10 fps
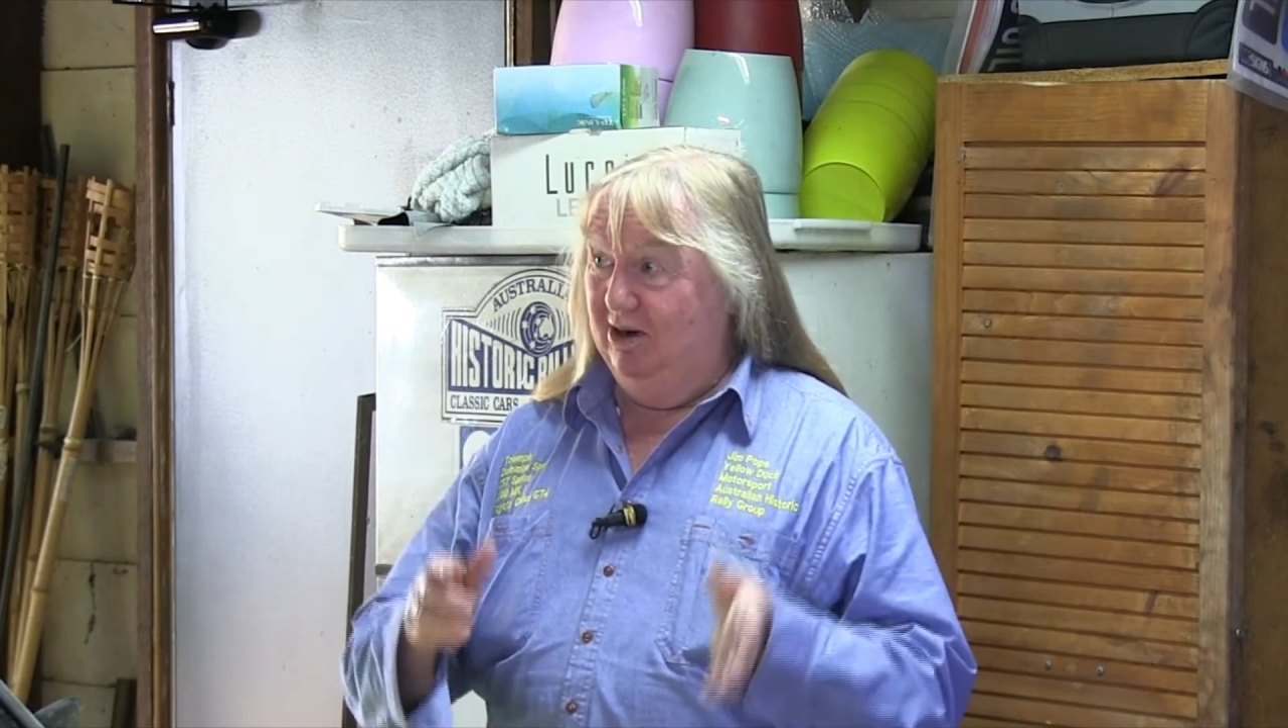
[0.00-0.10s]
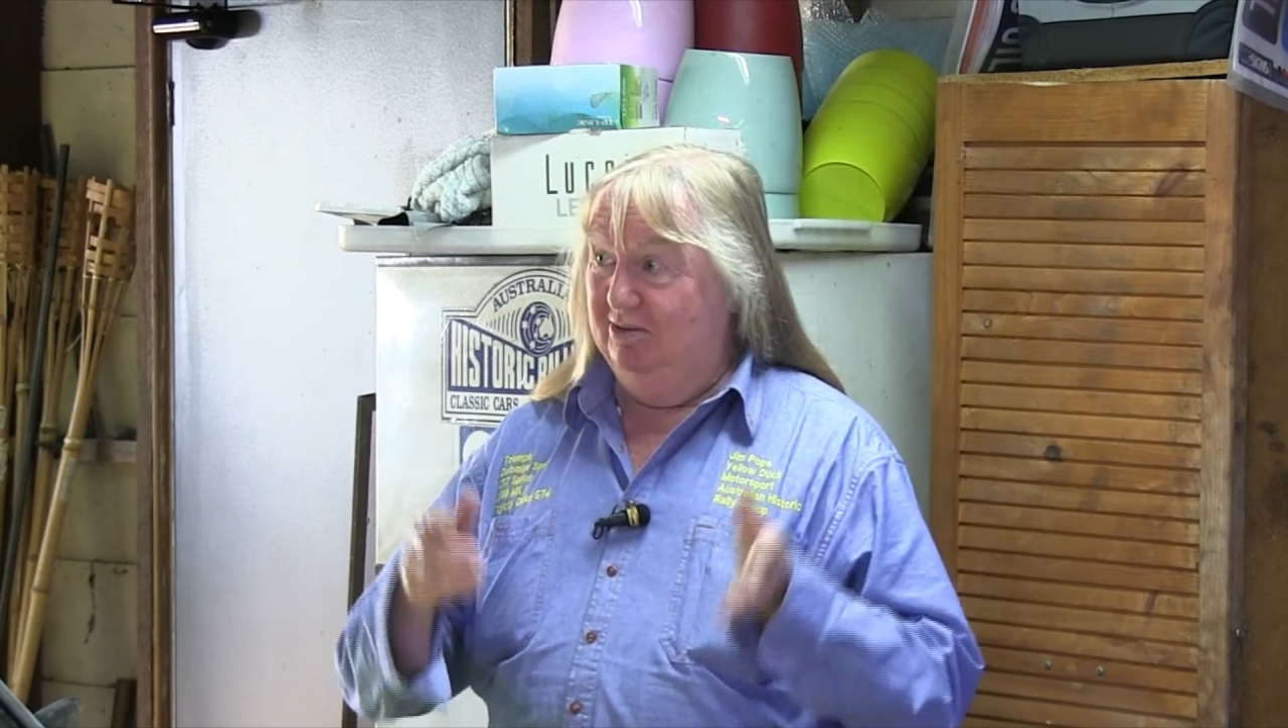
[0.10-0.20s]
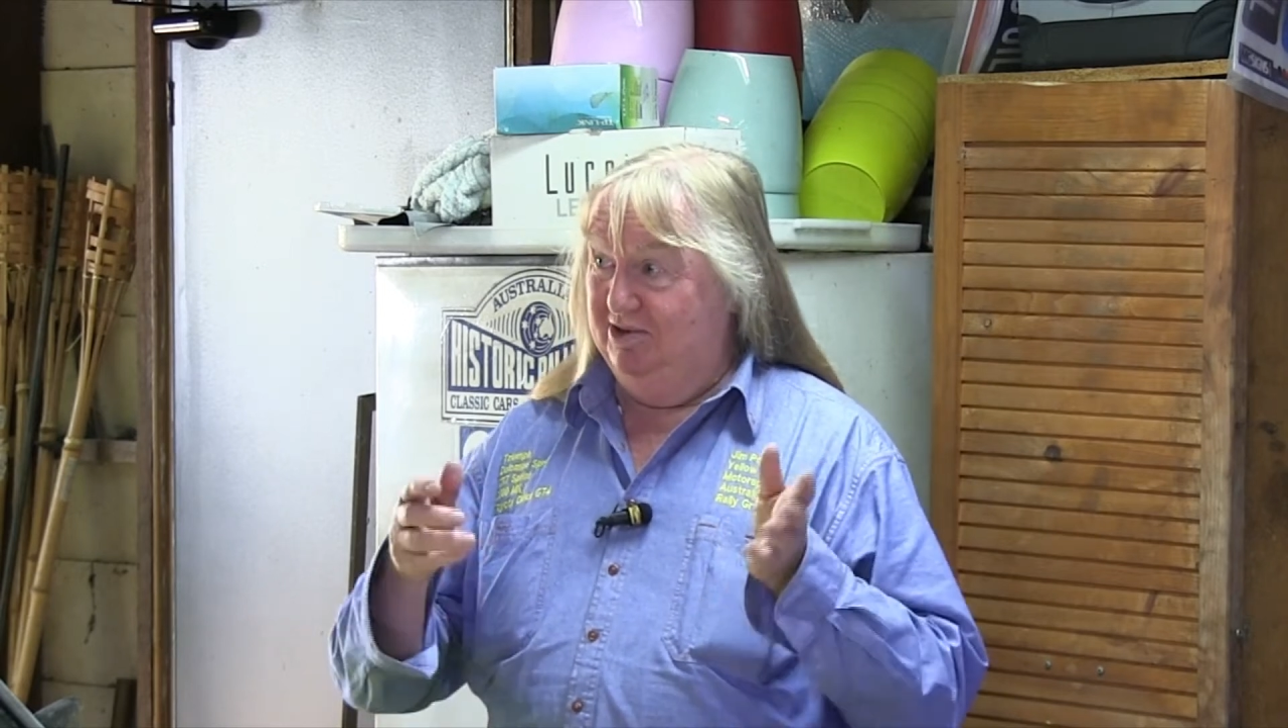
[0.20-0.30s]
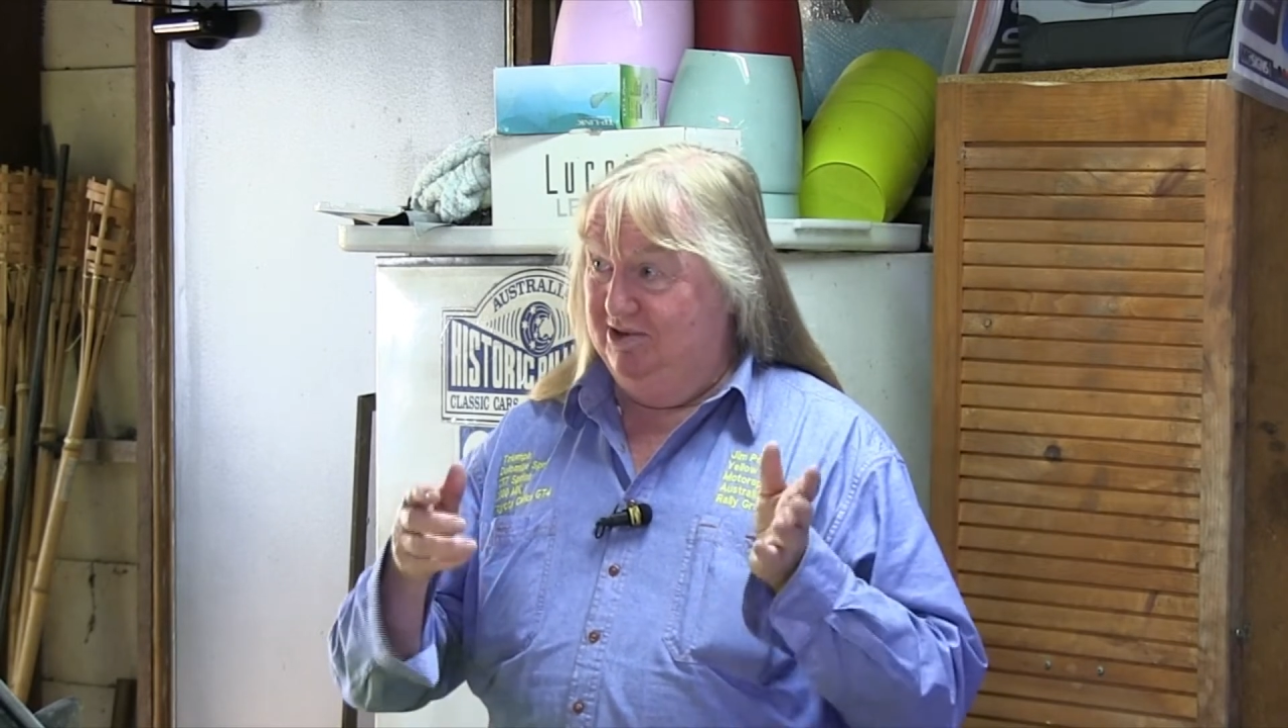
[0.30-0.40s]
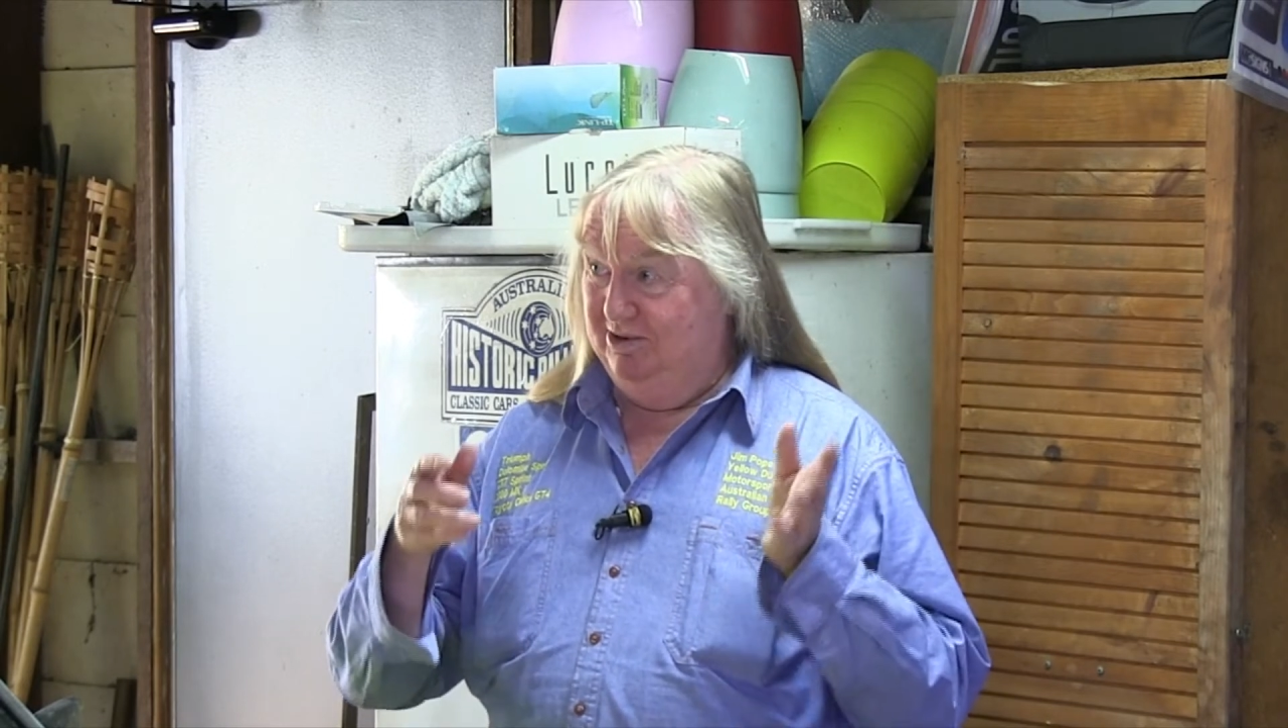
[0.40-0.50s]
I
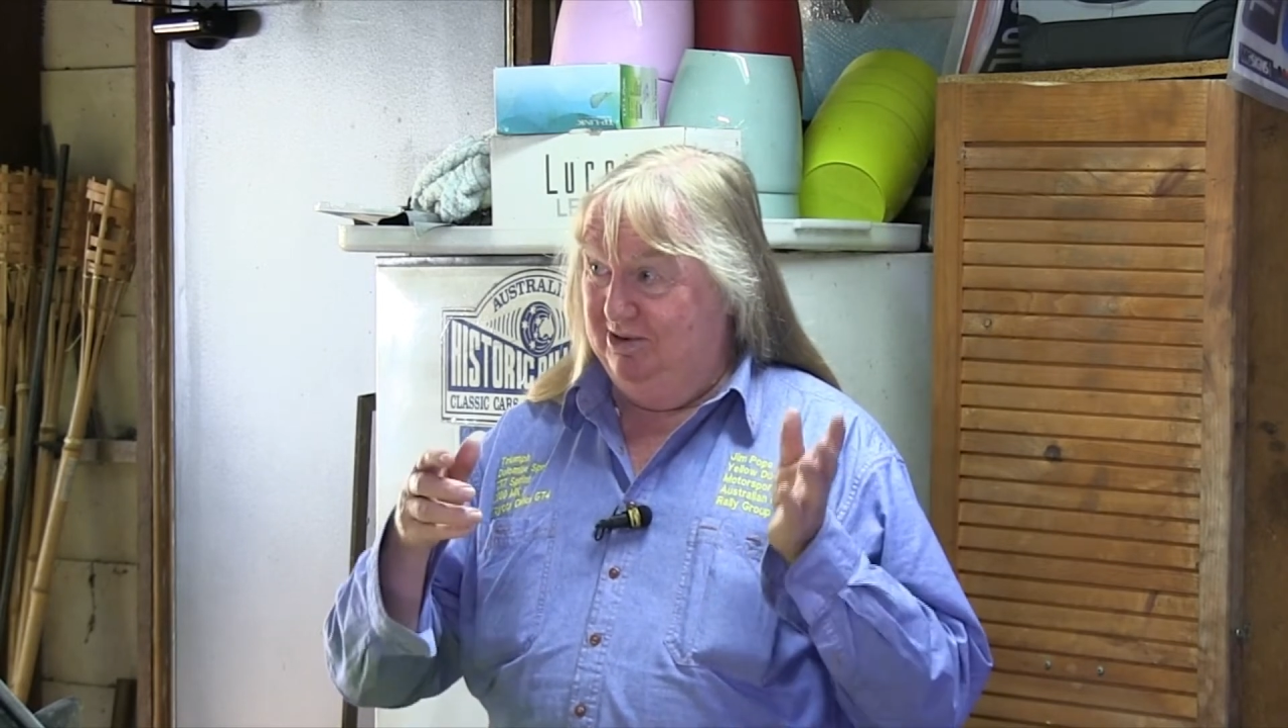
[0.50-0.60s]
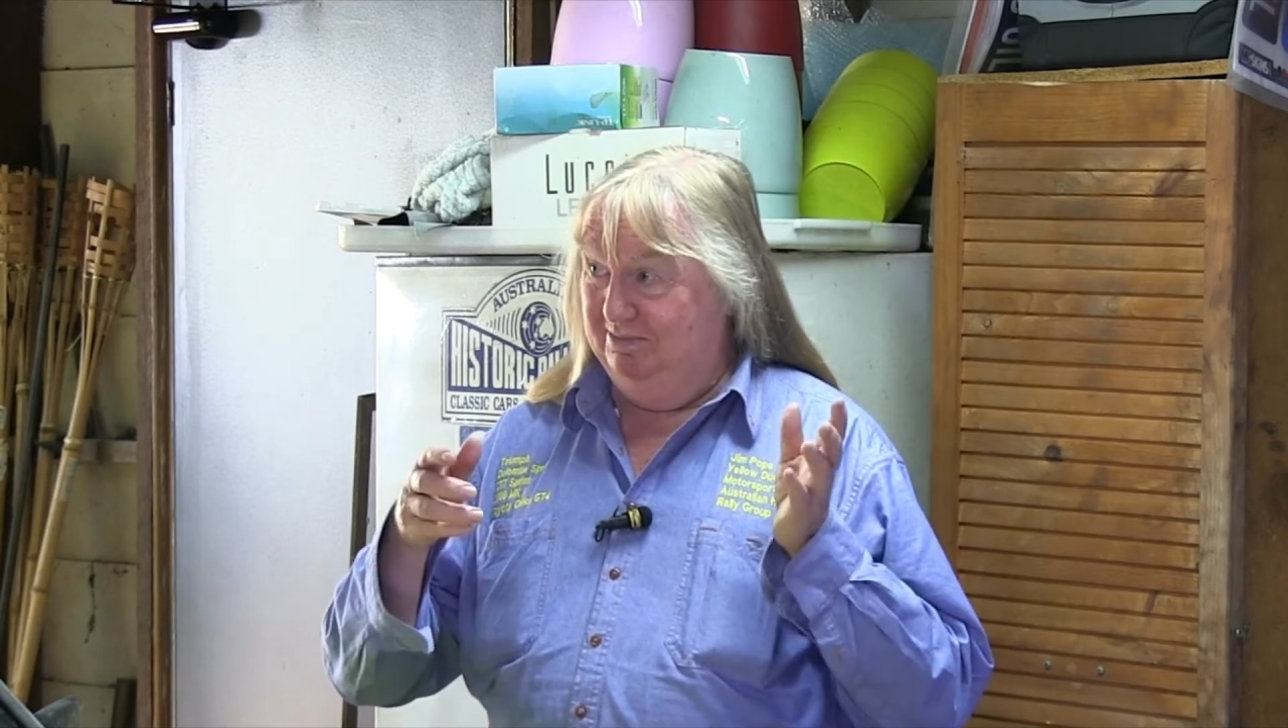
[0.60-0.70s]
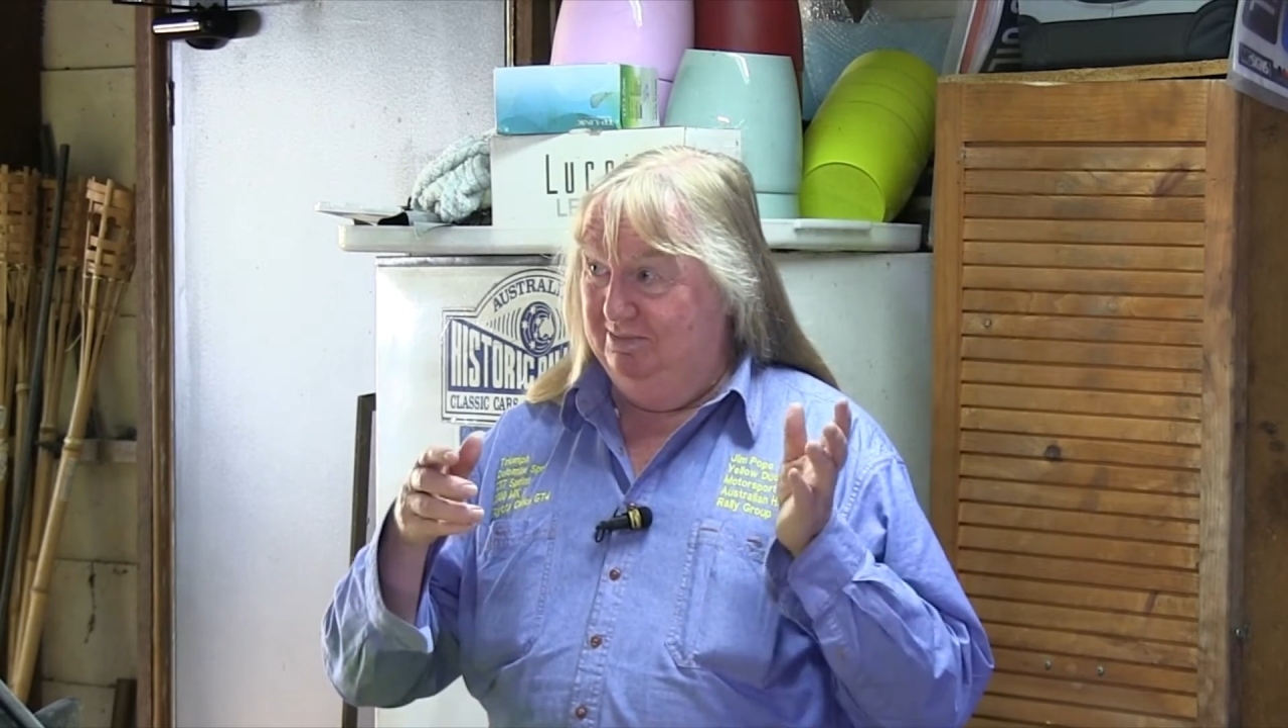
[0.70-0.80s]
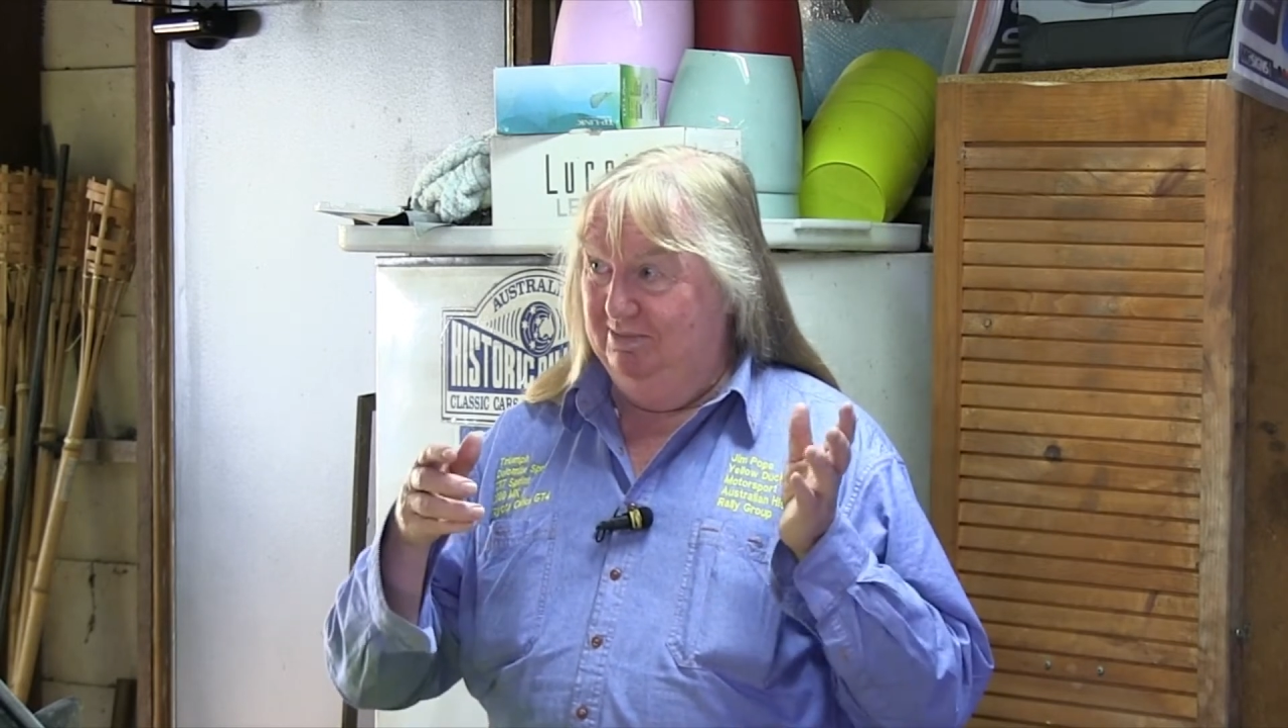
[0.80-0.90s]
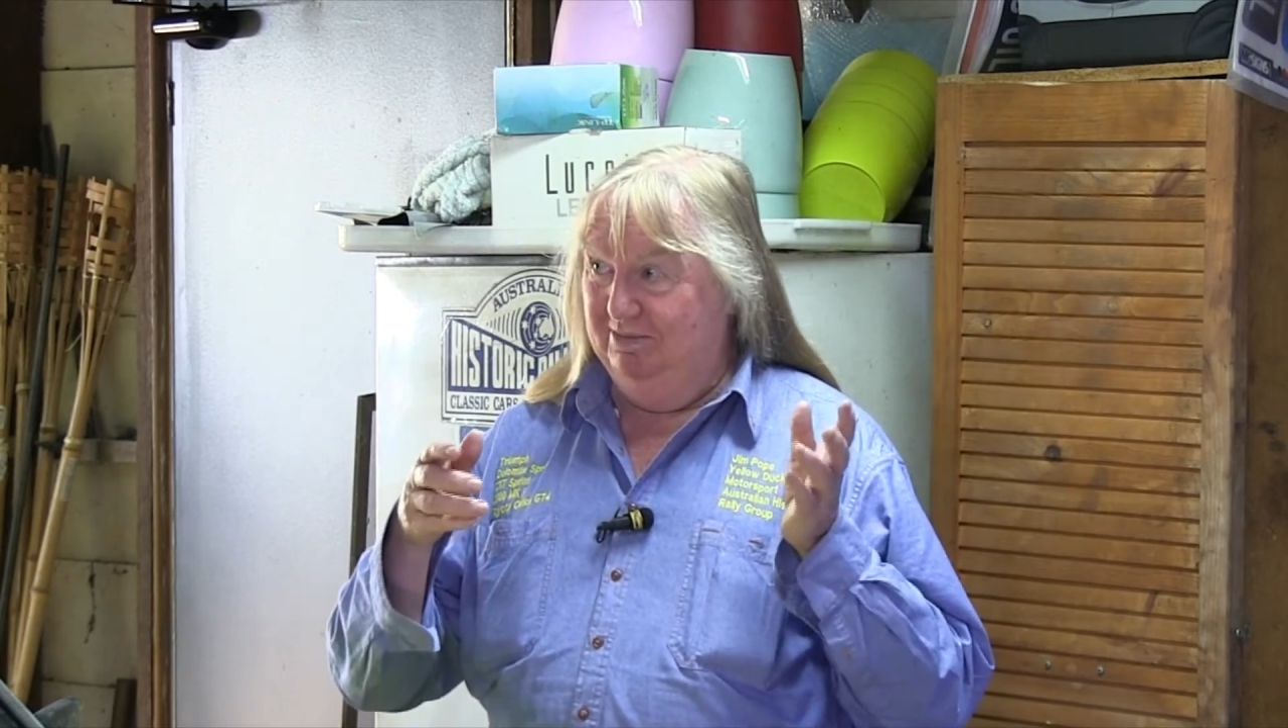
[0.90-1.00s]
was sort of